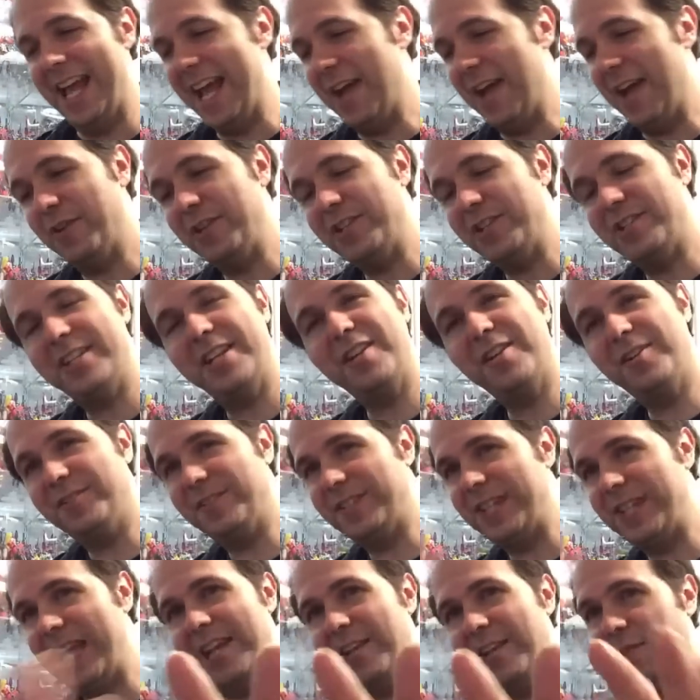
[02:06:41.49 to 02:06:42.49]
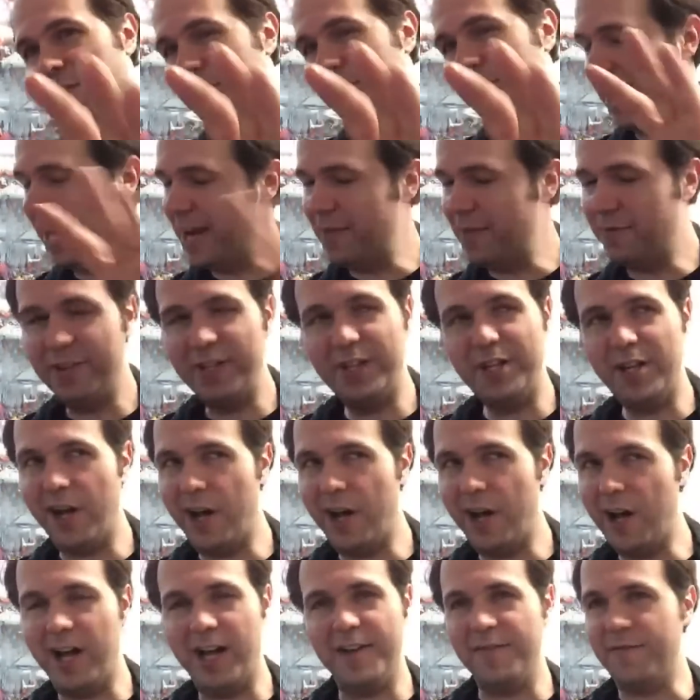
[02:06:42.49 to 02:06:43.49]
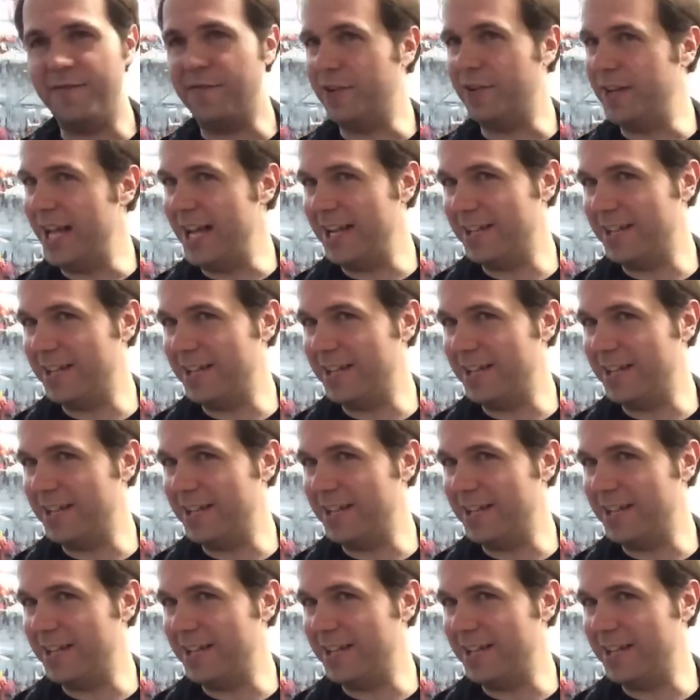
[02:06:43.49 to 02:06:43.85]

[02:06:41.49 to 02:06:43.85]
every single date for every con for